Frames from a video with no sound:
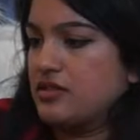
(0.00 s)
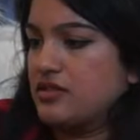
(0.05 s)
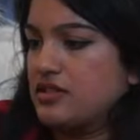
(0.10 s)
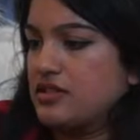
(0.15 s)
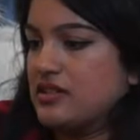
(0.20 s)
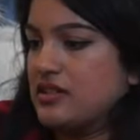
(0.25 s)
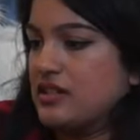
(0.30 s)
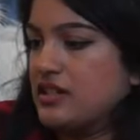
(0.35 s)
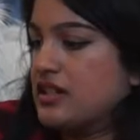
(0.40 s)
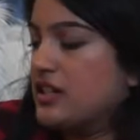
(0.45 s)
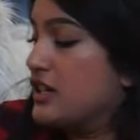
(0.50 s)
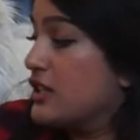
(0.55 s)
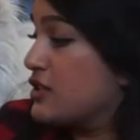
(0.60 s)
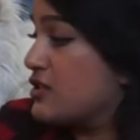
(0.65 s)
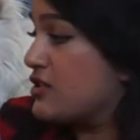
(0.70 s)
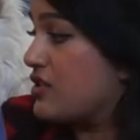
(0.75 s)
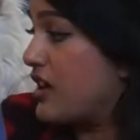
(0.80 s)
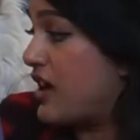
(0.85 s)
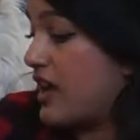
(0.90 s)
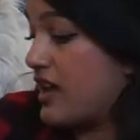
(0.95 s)
can
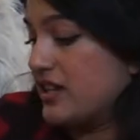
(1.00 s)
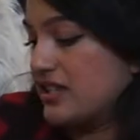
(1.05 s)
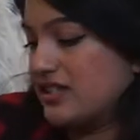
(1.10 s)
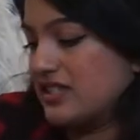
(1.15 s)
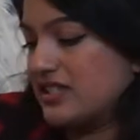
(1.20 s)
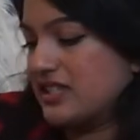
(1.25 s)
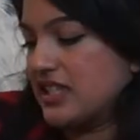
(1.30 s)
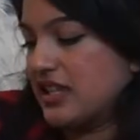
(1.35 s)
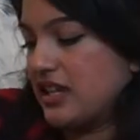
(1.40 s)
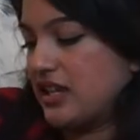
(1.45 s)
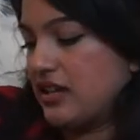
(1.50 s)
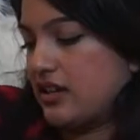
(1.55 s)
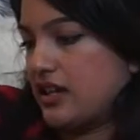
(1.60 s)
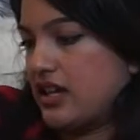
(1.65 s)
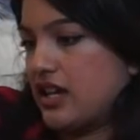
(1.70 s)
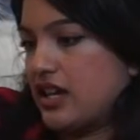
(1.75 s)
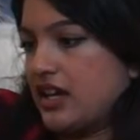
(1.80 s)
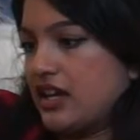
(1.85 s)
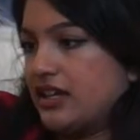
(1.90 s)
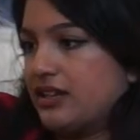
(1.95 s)
try and see,
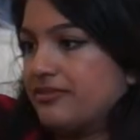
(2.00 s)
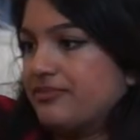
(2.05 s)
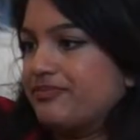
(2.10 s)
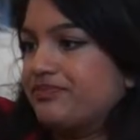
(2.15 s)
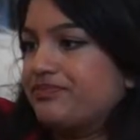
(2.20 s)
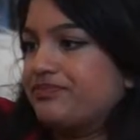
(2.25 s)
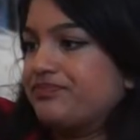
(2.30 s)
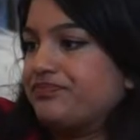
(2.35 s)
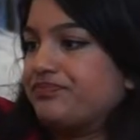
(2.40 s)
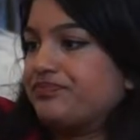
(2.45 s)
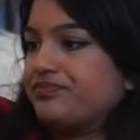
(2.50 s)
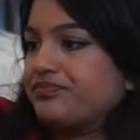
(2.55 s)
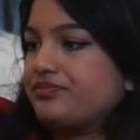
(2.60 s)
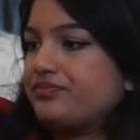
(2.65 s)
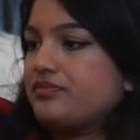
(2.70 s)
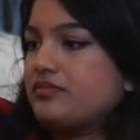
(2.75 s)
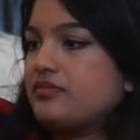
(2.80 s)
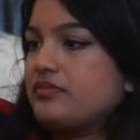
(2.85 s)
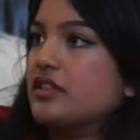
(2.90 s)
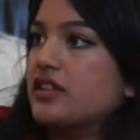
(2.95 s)
okay?
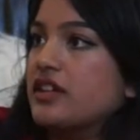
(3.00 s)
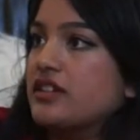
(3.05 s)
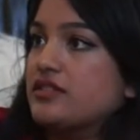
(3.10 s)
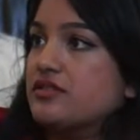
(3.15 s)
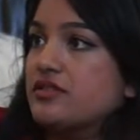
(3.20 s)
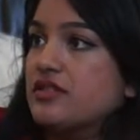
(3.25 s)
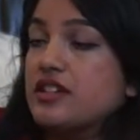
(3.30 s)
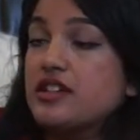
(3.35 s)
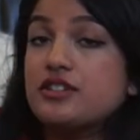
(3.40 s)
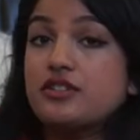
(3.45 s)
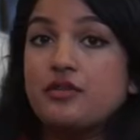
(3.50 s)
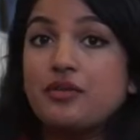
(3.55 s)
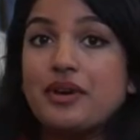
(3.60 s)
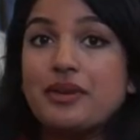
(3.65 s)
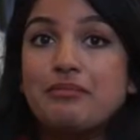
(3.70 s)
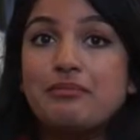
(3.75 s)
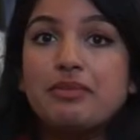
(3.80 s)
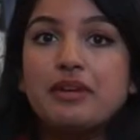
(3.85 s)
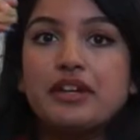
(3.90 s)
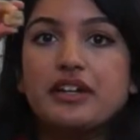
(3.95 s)
Okay, so these are
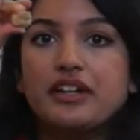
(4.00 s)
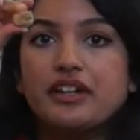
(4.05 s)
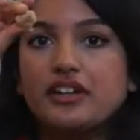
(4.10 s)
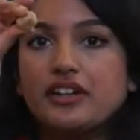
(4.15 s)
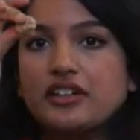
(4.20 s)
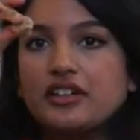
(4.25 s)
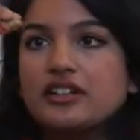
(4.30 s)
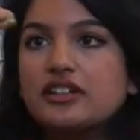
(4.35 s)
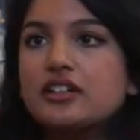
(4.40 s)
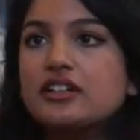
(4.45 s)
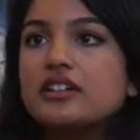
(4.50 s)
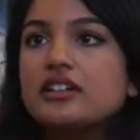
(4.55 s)
way bigger.